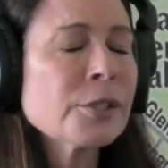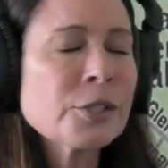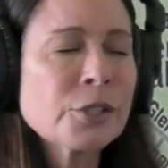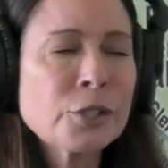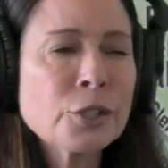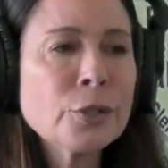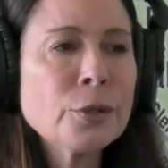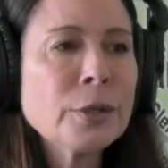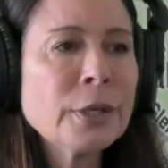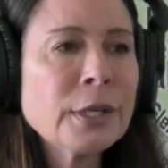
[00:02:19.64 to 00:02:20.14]

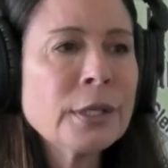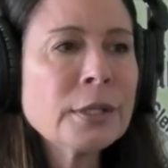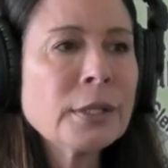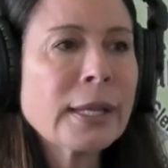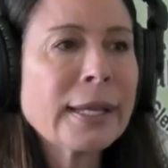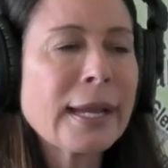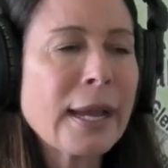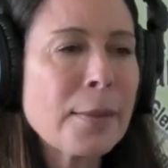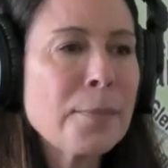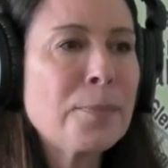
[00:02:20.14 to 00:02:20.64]
student.
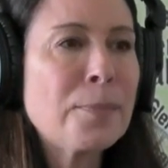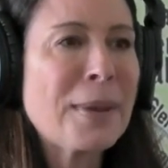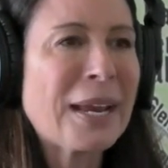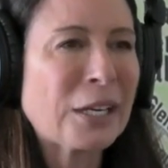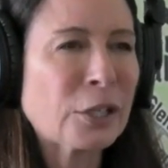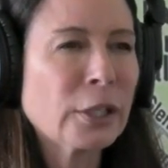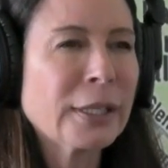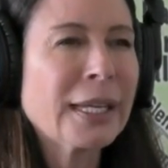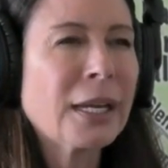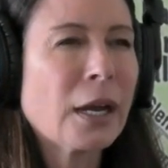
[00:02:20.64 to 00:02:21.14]
Like I
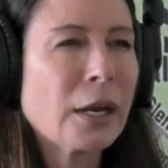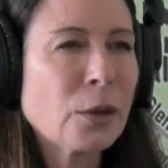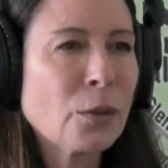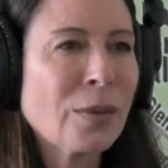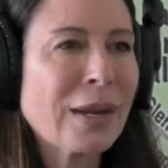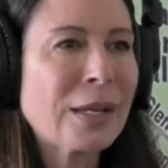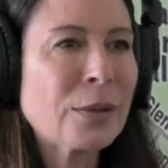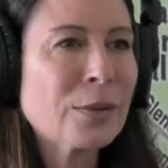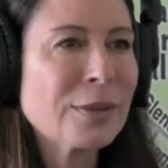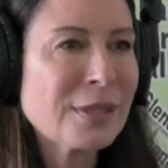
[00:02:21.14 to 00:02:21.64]
barely got
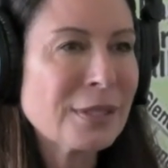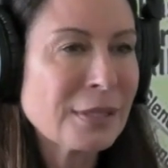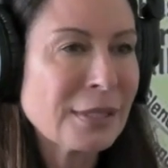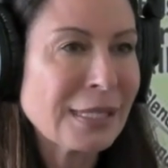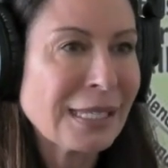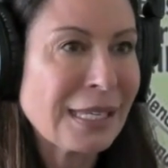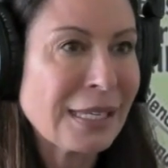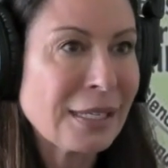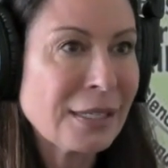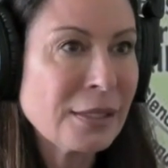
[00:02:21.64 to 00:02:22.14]
away with
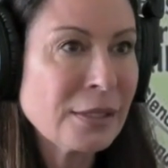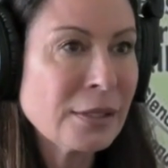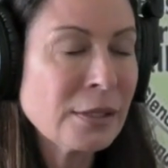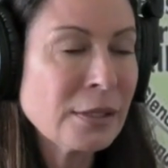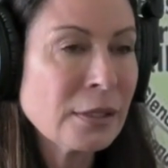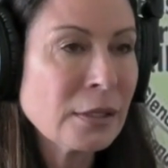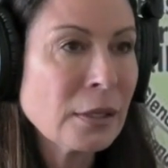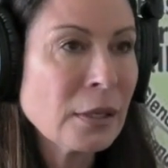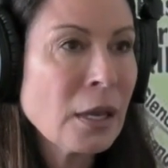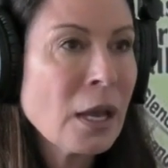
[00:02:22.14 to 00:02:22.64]

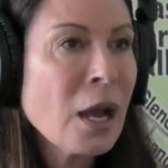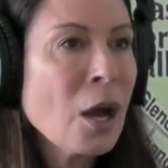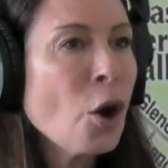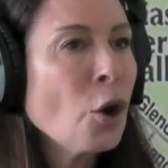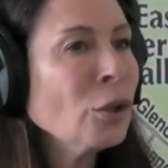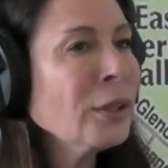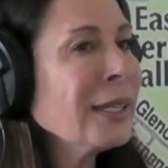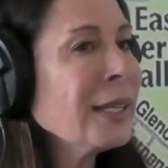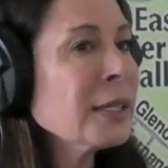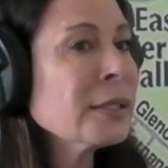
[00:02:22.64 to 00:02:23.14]
C's.
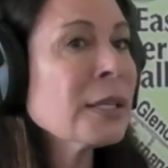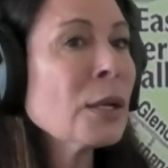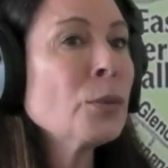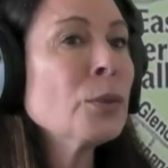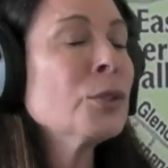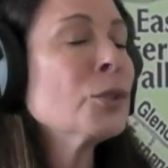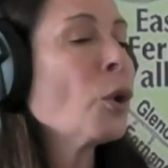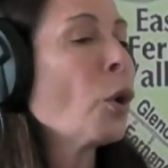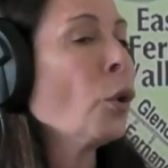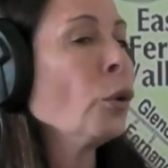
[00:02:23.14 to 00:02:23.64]
Only because I
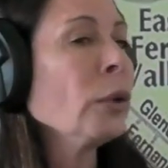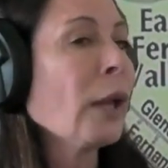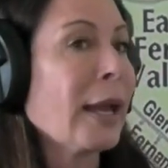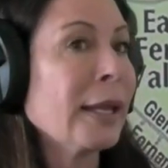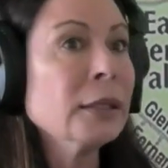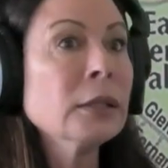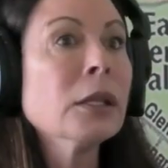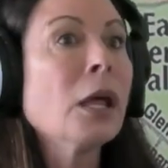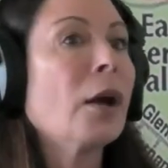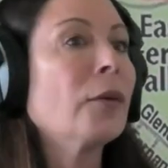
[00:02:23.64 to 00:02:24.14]

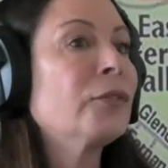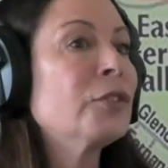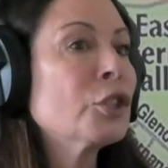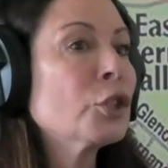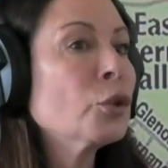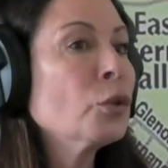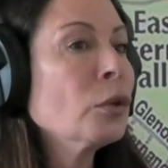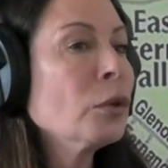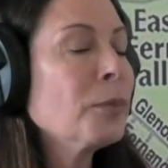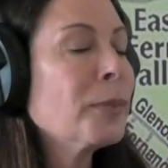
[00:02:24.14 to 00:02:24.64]
loved
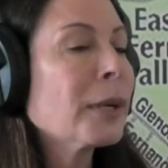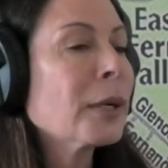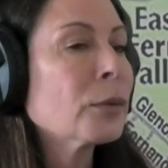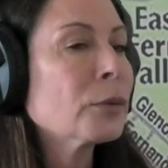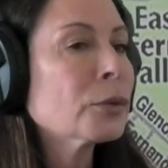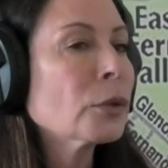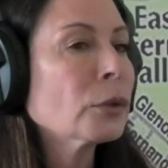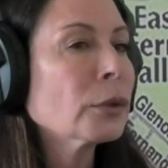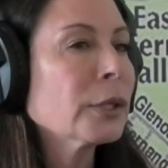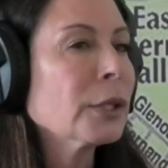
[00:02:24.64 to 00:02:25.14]
school, but I was
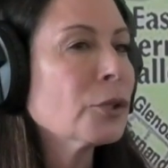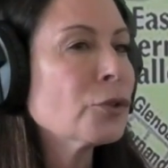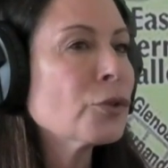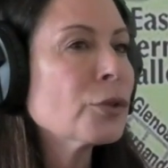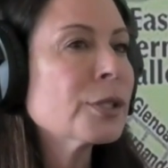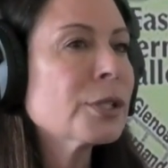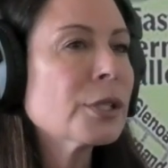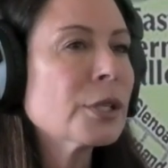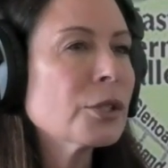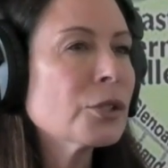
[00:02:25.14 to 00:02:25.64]
only
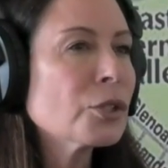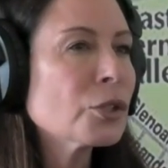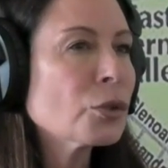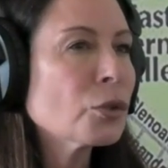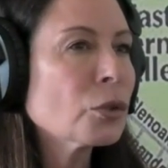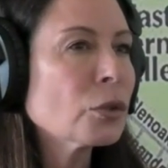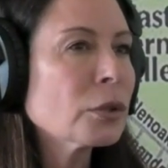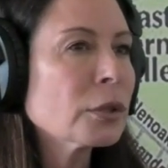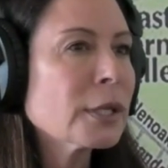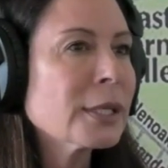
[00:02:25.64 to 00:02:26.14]
interested in
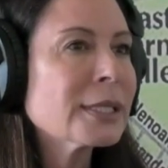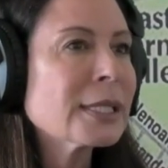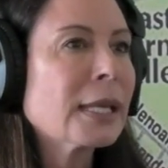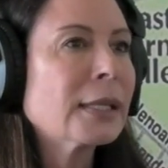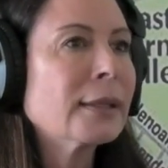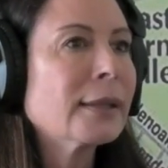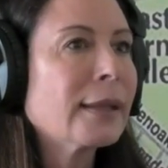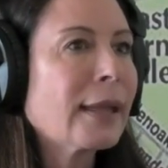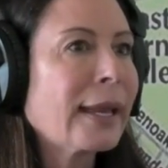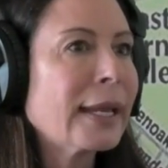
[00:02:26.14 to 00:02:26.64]
school because I
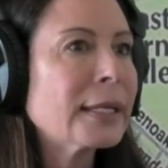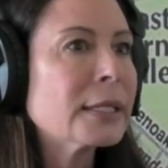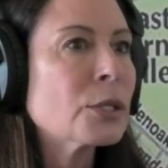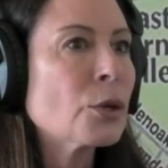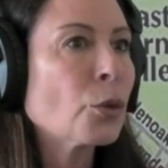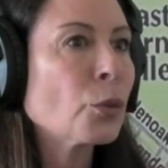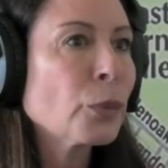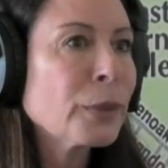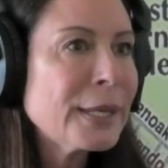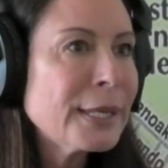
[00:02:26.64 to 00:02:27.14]
liked
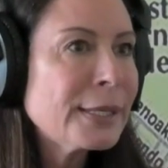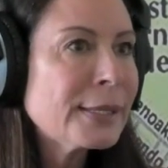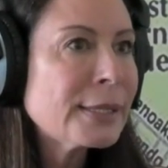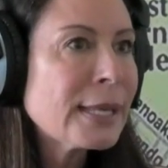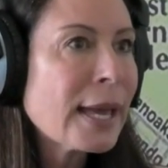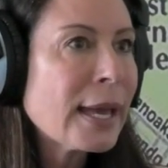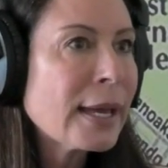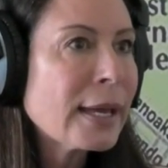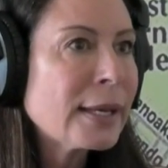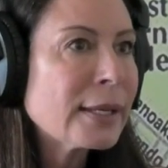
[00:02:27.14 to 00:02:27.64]

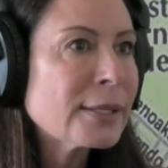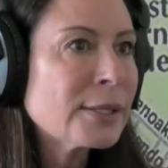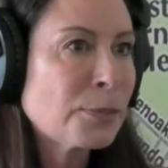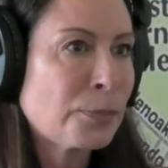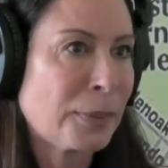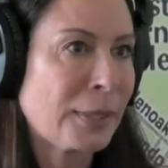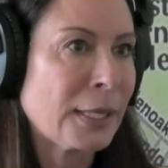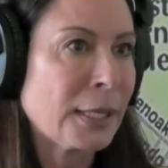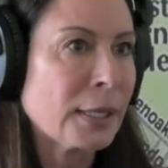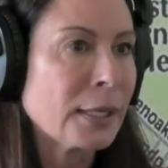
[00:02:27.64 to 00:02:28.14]
recess,
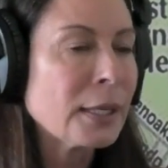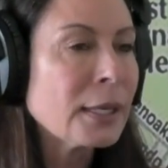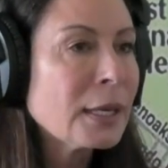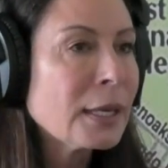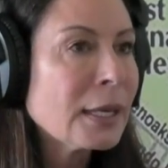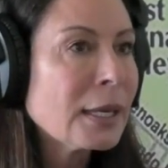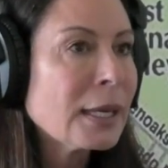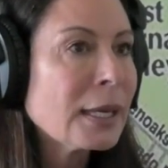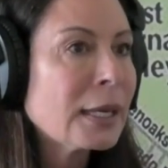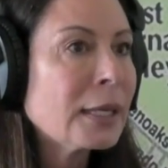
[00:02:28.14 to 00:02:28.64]

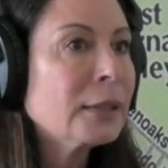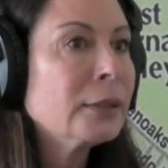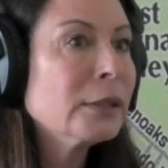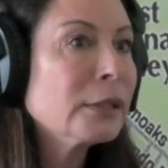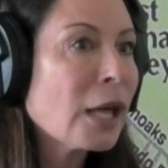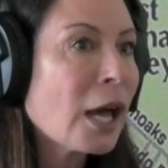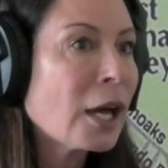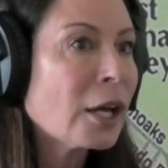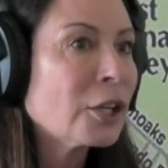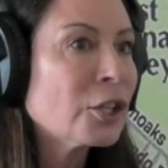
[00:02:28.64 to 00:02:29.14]
PE,
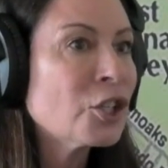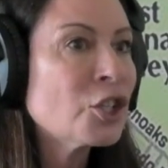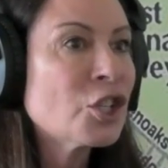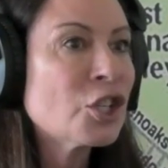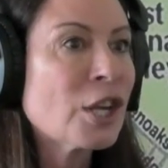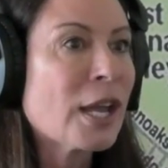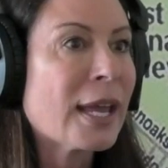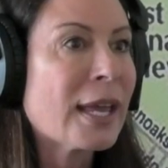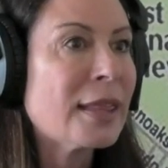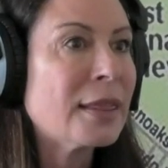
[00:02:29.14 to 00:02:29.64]
lunch,
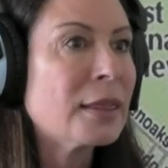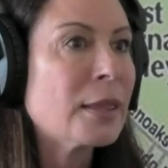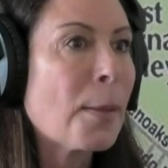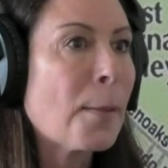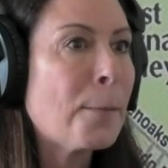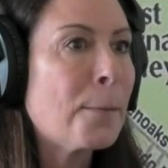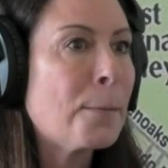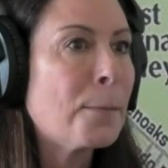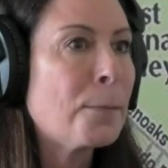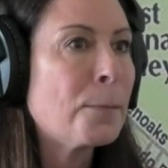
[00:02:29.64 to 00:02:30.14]
and the
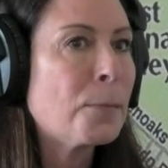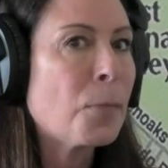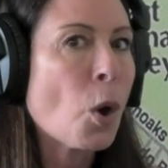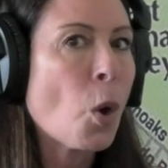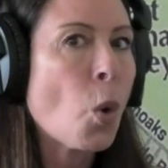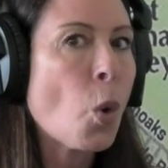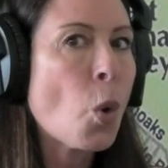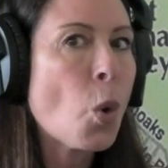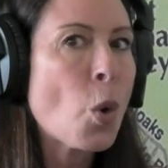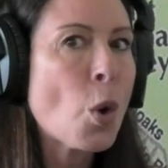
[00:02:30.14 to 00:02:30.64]

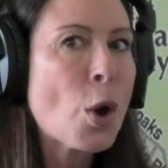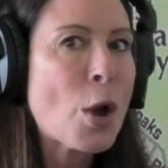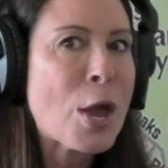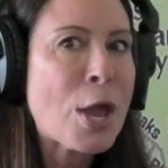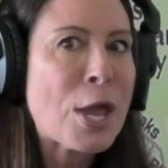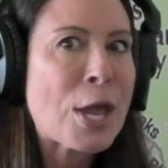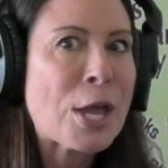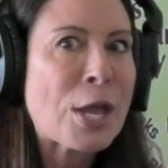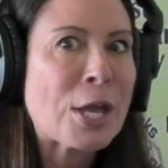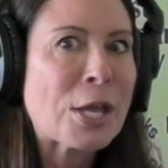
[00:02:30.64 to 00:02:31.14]

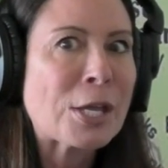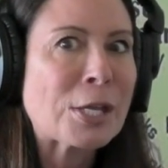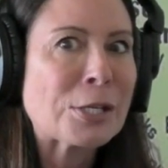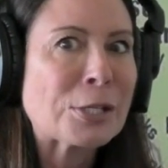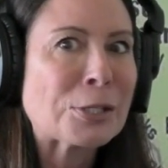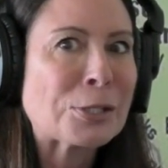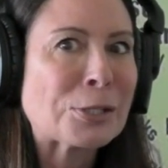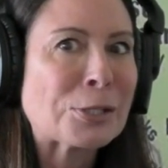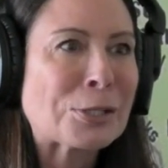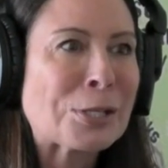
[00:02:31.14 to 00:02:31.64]

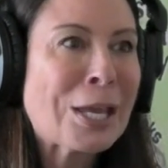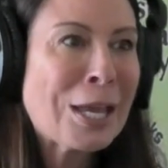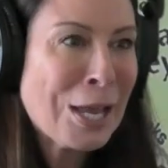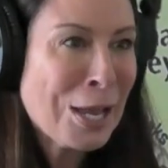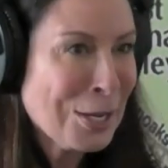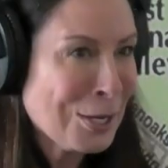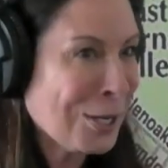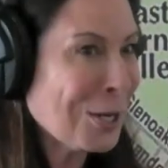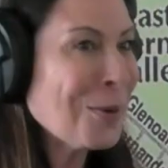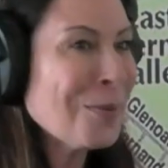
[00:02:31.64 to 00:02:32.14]
boys.
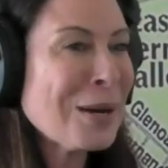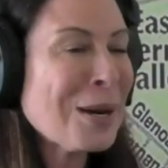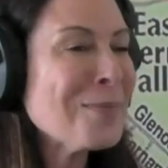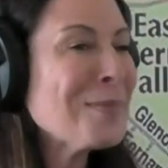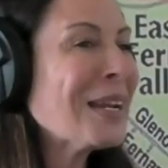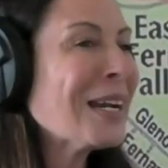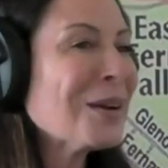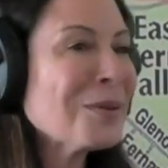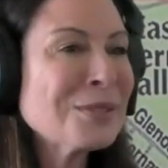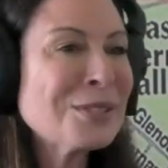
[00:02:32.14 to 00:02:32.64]
You know what I
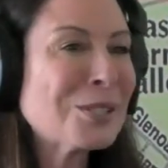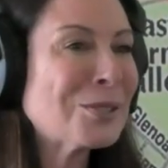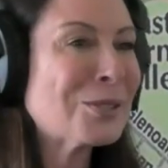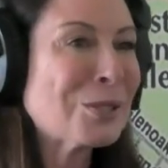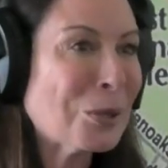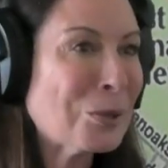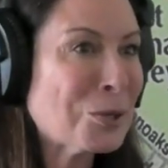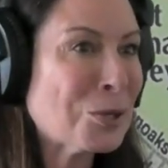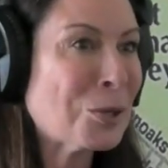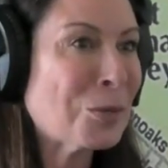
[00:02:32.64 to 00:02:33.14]
mean? I was a
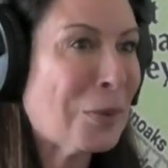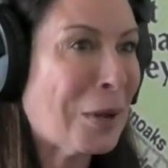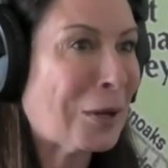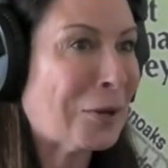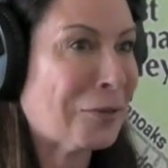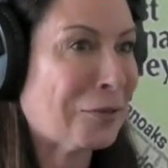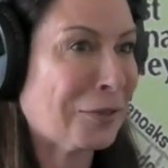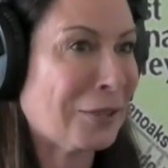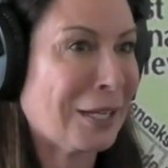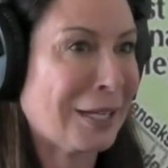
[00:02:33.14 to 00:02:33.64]
social
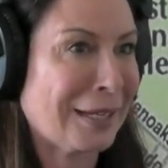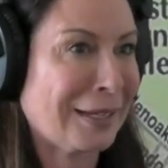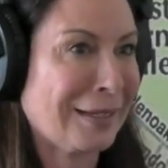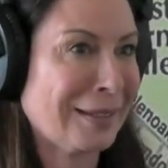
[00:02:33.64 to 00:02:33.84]
butterfly.